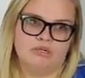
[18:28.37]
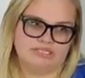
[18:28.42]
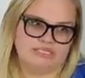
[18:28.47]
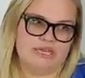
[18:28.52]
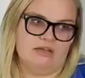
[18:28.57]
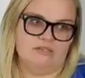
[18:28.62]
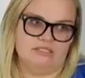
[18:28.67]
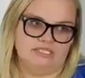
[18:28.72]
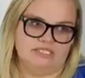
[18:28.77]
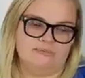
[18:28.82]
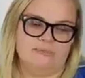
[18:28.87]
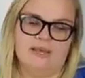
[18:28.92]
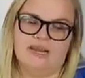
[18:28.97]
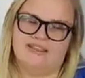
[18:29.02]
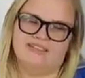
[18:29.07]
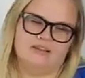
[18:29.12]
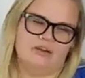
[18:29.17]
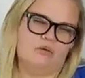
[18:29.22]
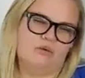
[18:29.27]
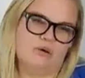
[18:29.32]
once the house is
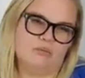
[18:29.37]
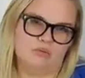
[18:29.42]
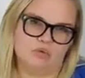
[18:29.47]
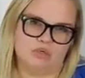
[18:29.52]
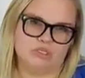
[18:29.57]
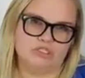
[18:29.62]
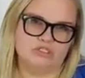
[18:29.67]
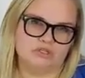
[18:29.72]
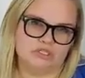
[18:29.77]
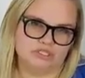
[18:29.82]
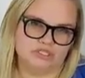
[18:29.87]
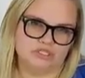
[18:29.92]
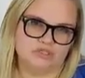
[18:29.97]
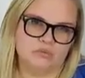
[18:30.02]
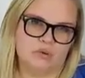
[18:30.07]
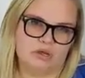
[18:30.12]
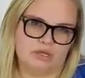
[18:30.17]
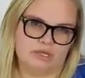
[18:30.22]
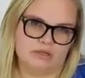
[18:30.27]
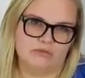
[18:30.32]
pending, they don't want more
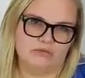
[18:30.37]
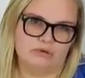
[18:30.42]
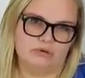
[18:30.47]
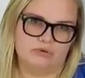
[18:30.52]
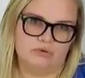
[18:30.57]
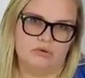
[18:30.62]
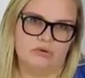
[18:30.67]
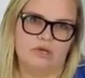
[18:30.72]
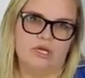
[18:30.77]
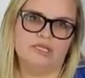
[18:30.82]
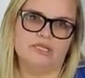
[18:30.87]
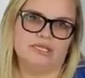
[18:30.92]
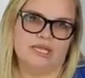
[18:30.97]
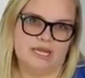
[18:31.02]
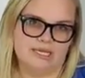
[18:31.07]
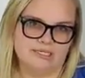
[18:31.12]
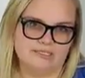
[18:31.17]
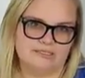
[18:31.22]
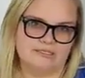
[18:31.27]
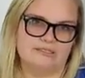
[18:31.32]
strangers walking through
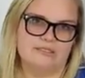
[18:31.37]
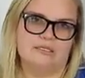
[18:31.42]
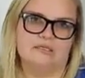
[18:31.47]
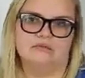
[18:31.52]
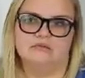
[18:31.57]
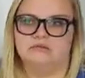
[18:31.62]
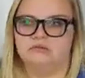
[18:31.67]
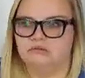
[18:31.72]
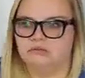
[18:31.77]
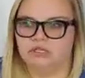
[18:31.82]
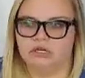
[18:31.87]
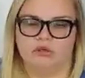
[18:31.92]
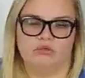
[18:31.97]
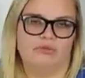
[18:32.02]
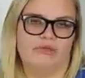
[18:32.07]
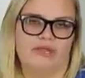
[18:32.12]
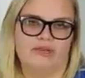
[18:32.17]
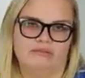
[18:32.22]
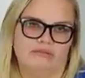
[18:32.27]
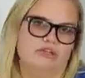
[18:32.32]
unless,
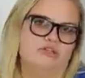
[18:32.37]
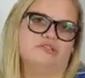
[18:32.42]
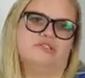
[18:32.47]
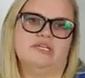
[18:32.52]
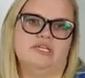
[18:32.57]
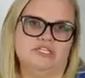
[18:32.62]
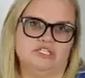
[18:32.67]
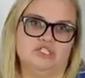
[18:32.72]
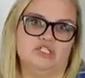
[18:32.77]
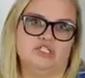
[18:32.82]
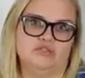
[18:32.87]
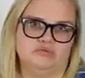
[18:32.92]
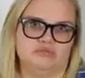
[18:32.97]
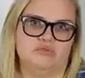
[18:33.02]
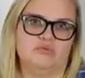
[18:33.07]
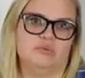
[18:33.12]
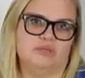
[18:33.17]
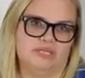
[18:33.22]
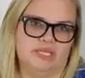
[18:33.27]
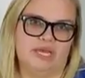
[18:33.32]
that there's
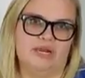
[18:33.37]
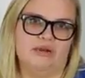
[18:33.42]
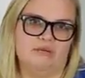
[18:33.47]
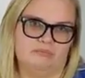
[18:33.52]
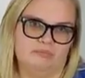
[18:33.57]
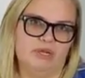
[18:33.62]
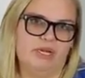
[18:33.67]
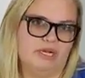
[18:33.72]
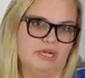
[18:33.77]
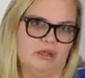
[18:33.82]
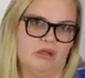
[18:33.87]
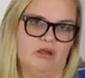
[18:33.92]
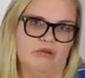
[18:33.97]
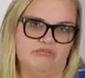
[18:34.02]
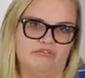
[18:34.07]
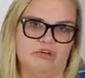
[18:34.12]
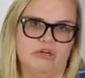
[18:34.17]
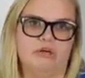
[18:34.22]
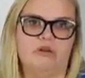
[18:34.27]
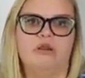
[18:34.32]
issues with that pending
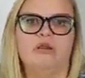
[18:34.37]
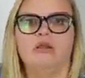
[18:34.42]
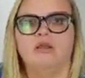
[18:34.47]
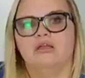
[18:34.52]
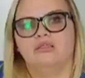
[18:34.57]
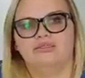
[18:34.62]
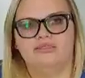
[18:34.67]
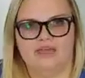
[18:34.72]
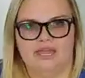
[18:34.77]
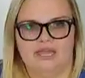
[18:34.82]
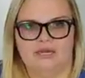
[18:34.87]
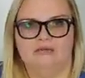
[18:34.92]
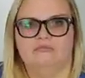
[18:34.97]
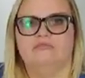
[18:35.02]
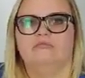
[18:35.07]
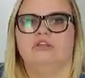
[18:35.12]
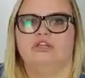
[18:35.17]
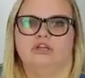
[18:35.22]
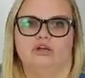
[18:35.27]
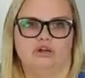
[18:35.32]
offer.
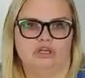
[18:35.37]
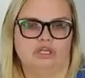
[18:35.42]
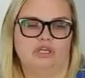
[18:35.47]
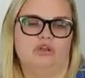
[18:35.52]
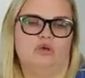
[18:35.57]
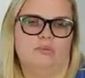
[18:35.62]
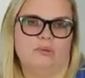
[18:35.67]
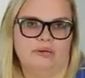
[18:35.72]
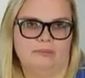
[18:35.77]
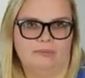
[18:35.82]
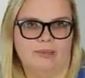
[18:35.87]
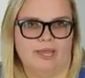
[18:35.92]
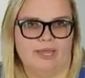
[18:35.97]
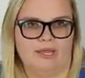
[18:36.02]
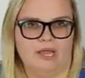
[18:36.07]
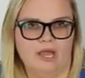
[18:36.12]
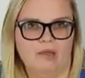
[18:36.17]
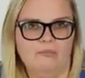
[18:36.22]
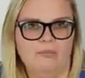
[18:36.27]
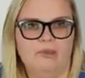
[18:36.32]
Then, you'll open it
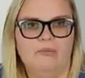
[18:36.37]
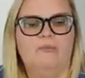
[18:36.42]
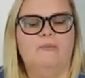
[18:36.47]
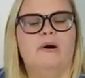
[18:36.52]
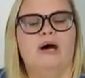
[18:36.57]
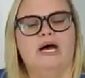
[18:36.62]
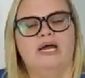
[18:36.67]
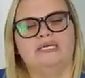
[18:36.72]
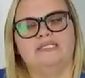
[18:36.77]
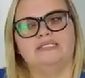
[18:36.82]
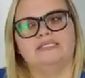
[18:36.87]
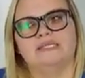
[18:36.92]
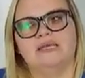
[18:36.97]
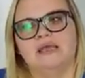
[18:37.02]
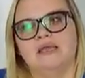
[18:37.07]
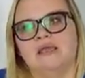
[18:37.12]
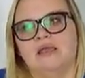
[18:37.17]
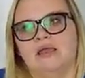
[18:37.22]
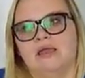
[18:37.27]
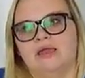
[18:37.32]
back up,
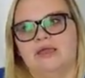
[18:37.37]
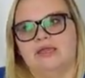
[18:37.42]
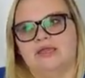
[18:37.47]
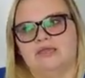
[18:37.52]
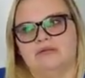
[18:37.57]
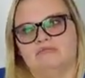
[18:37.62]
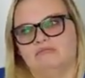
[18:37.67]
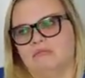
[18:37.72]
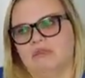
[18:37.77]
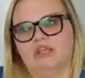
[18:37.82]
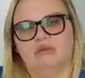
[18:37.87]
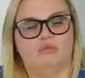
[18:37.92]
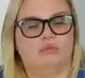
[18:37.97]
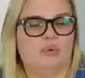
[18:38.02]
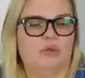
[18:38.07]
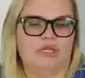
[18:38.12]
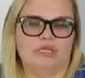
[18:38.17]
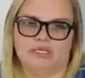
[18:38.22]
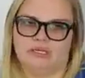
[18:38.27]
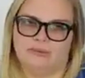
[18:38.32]
but
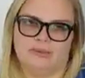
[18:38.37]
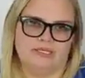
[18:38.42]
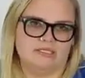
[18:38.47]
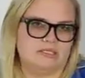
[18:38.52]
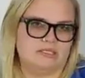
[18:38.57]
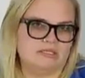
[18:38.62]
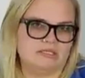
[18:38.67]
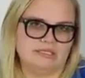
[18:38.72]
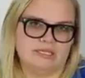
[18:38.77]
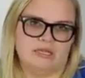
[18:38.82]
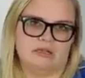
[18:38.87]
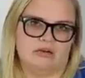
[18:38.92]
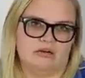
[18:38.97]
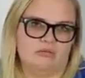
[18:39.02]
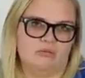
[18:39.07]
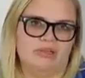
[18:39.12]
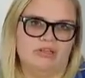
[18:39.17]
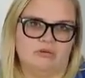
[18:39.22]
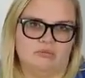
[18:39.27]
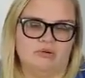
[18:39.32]
it really depends on the
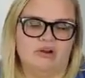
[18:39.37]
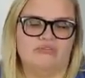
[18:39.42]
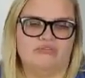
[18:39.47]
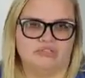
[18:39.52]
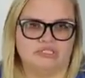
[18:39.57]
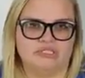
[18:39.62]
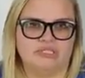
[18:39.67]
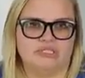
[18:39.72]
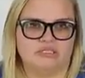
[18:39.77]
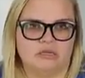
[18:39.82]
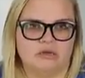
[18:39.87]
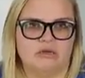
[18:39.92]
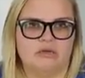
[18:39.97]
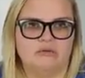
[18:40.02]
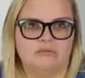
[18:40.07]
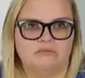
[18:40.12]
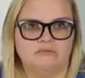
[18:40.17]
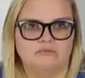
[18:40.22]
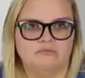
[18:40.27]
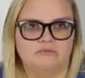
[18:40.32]
seller and what their preferences are.